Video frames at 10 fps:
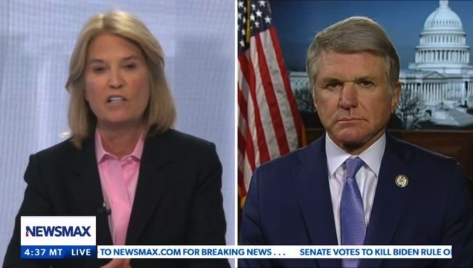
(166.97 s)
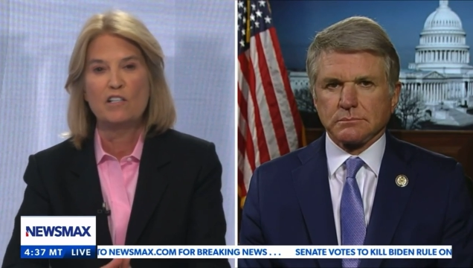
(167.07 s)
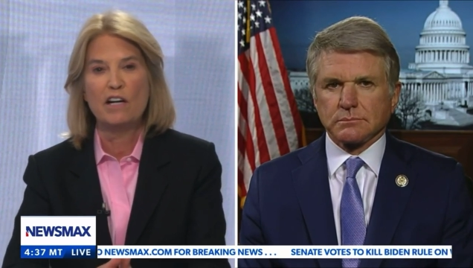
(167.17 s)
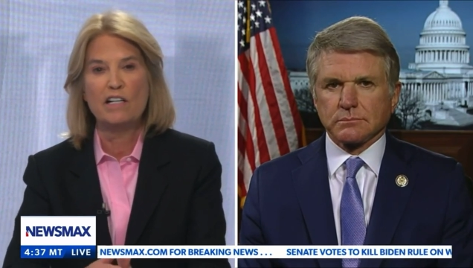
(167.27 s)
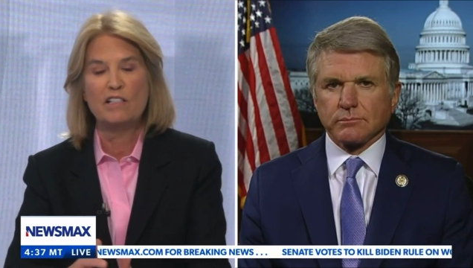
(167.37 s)

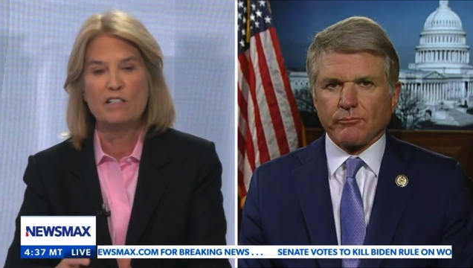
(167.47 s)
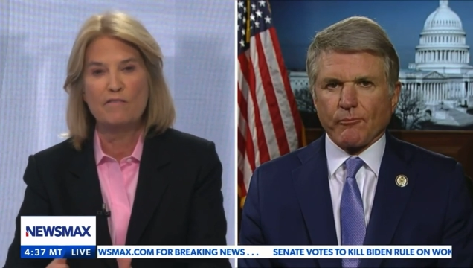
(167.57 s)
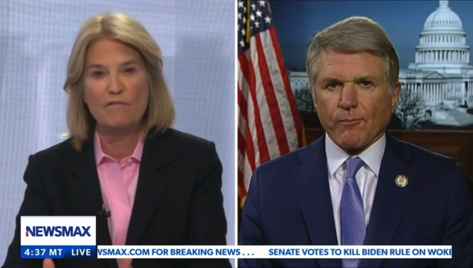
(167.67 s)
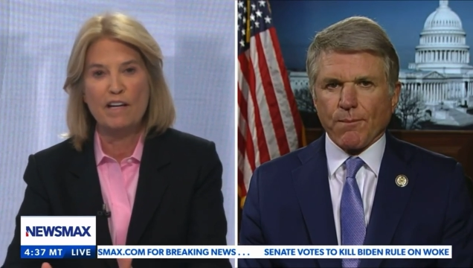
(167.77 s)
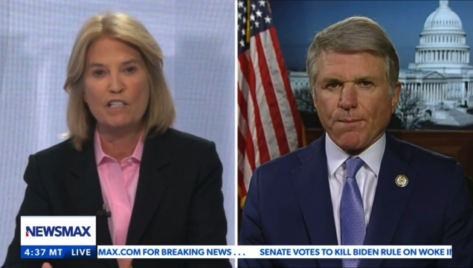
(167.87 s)
Speaker 1: Chinese
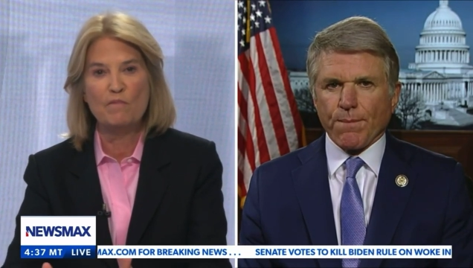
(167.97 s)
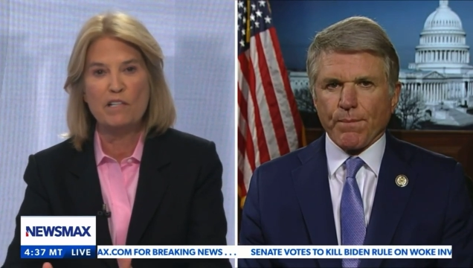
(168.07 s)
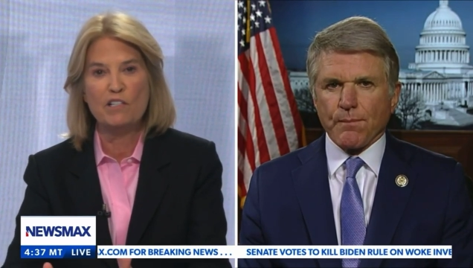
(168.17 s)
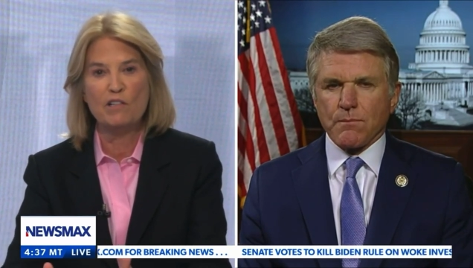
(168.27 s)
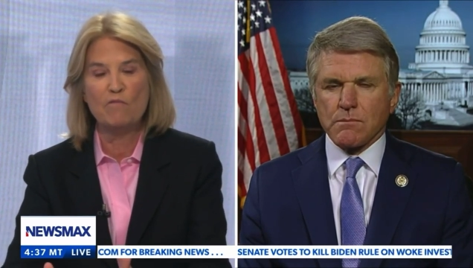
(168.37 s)
defense
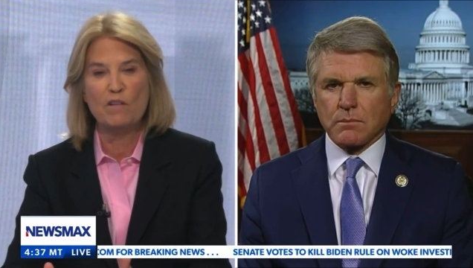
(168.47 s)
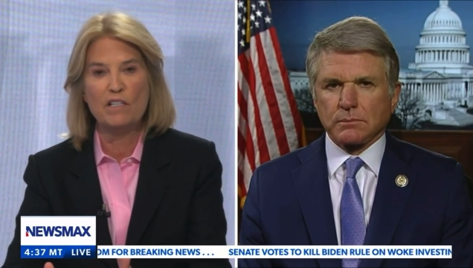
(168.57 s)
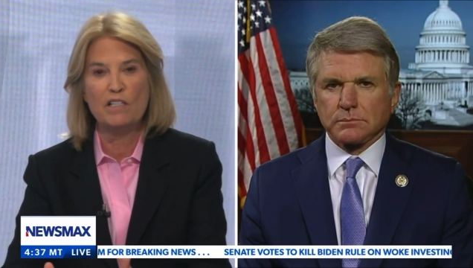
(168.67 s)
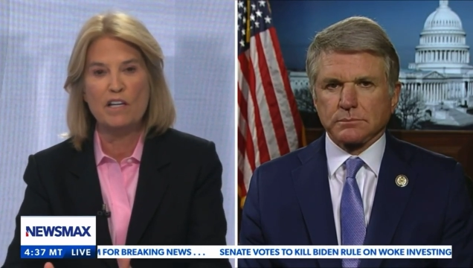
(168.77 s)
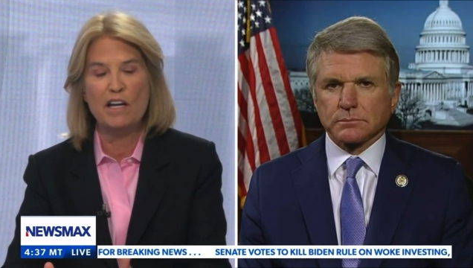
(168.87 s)
minister
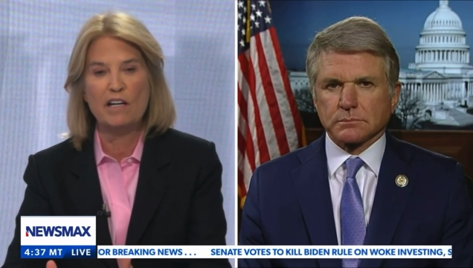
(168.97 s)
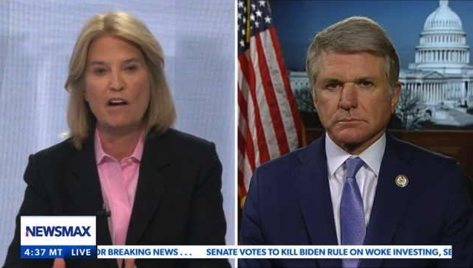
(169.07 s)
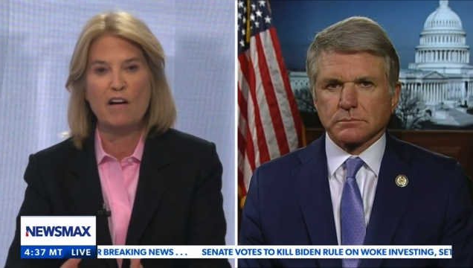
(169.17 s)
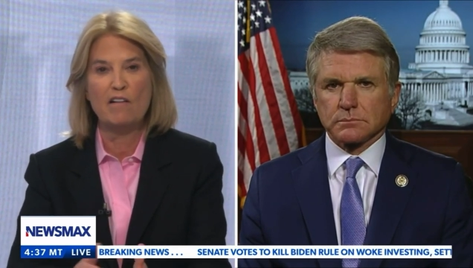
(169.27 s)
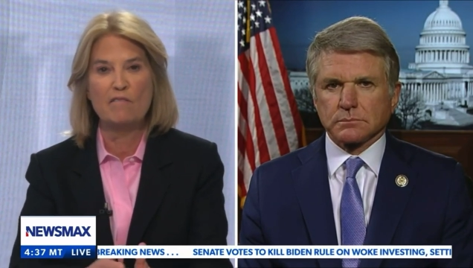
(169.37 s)
wouldn't take
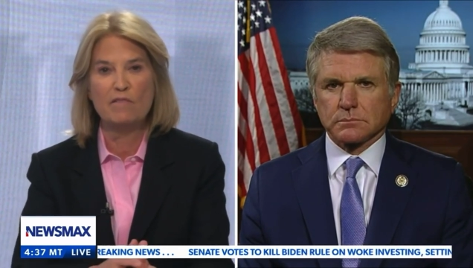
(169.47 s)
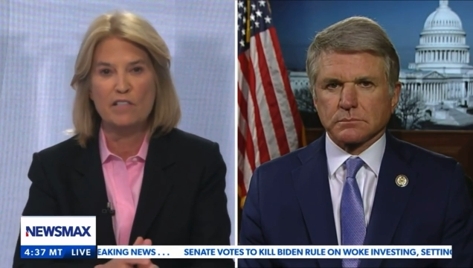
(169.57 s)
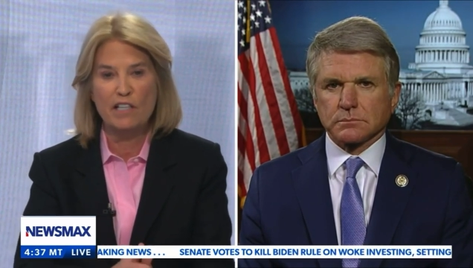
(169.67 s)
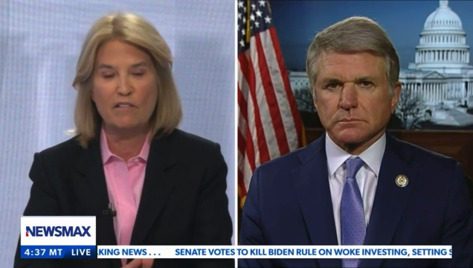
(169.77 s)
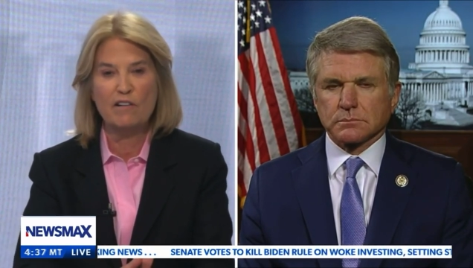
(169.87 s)
our
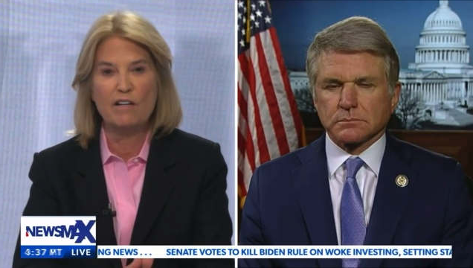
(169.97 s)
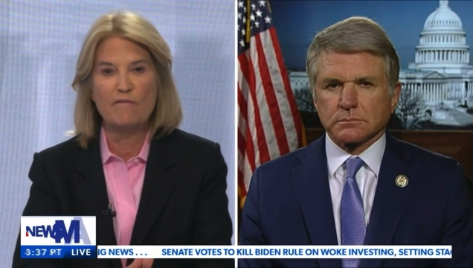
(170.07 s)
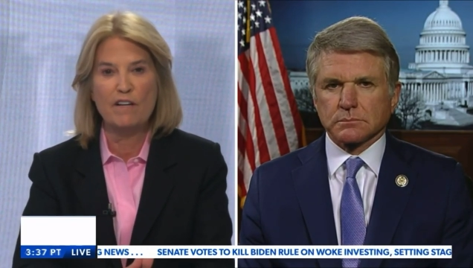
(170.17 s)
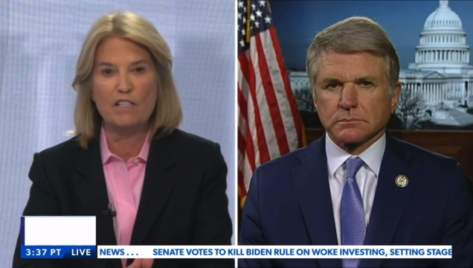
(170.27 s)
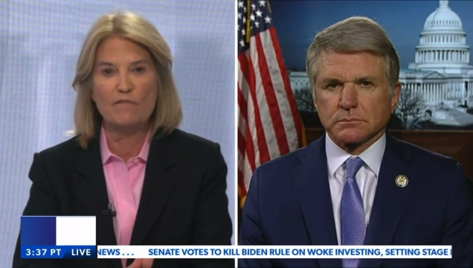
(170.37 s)
Secretary of
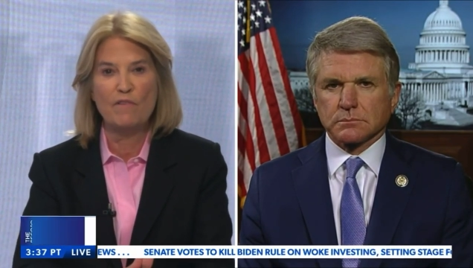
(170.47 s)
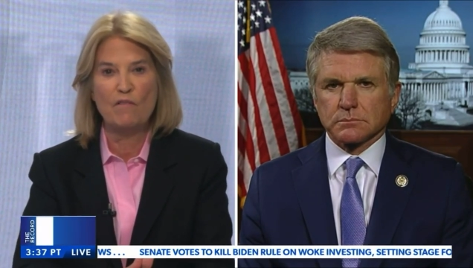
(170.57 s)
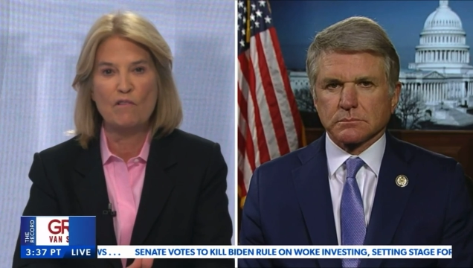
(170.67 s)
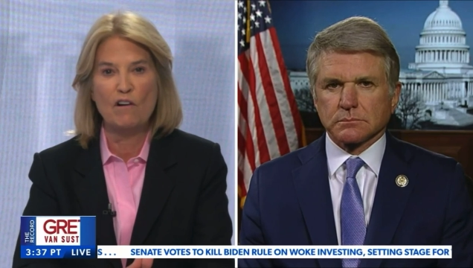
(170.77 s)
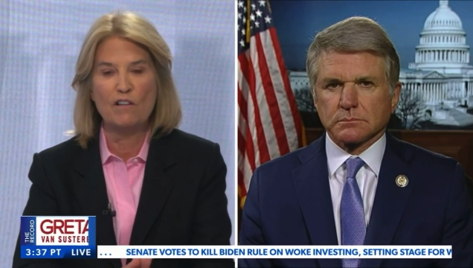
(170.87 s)
Defense's phone
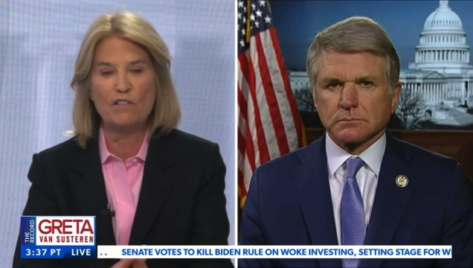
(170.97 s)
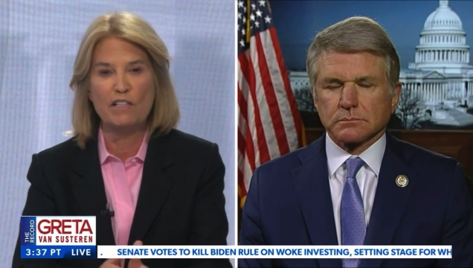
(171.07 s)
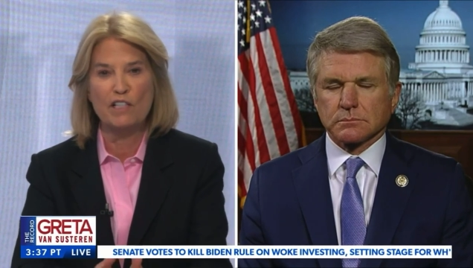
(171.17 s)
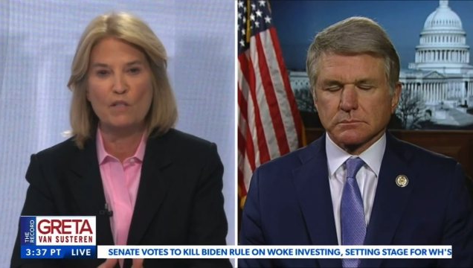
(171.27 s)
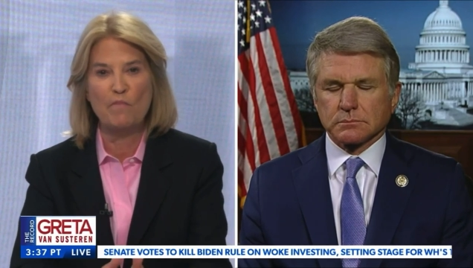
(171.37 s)
call during
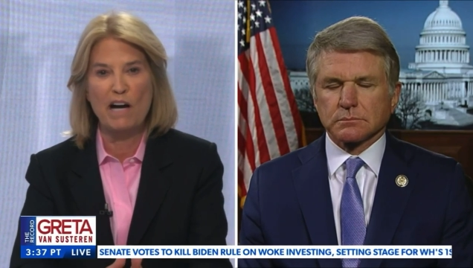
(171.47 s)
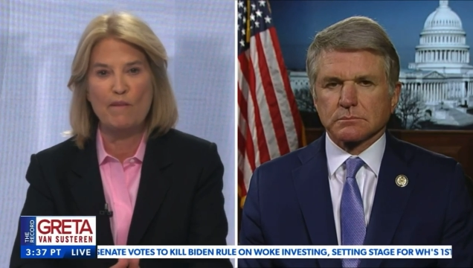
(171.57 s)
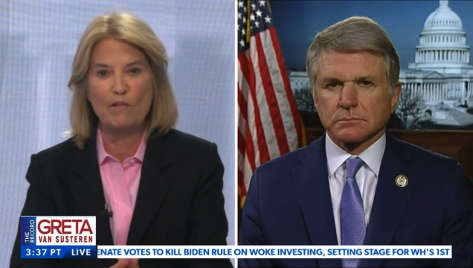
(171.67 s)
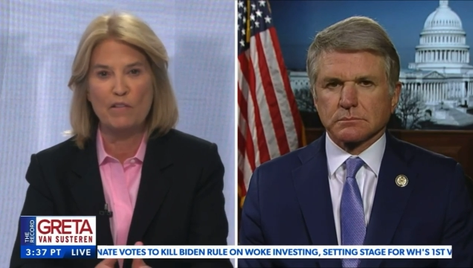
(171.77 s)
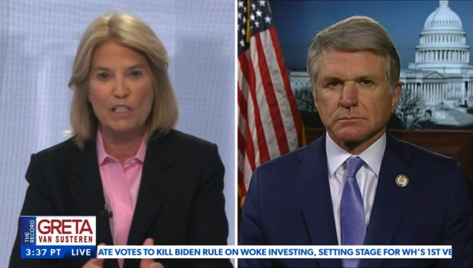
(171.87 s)
the spy
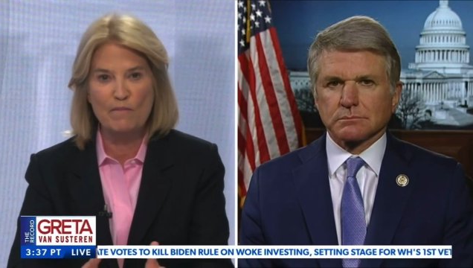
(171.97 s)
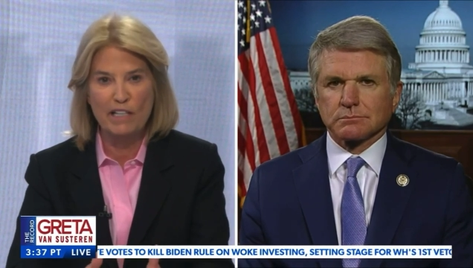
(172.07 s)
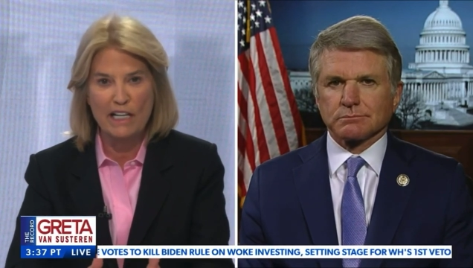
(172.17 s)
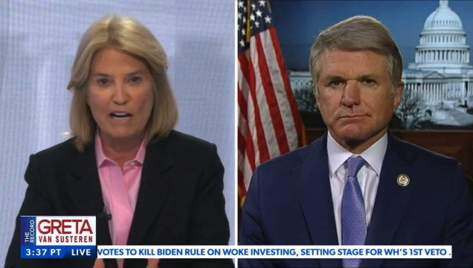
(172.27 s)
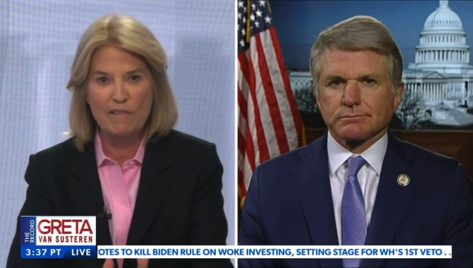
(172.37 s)
balloon. It seems
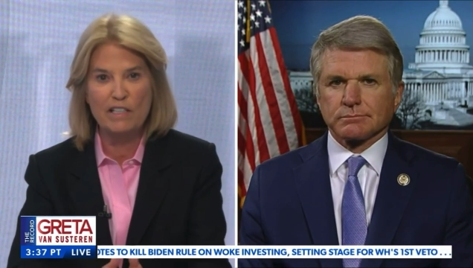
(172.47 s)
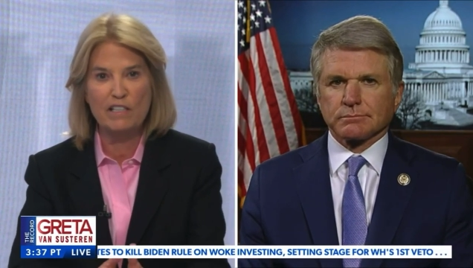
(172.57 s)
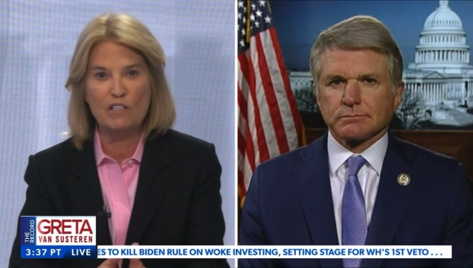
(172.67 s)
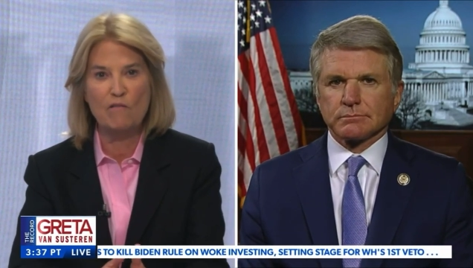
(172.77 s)
like everything is